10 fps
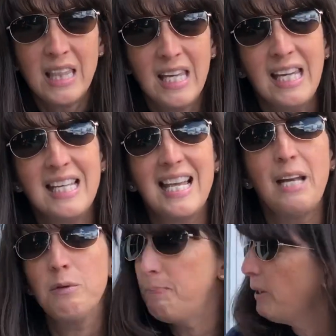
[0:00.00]
thing is that it
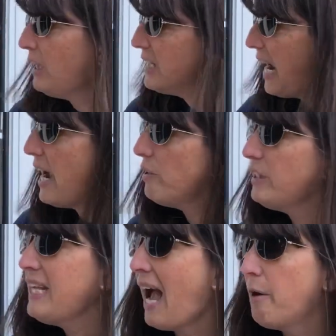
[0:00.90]
was built
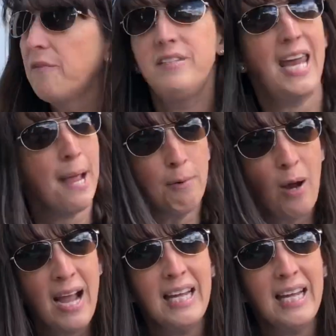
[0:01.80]
entirely out of tamarack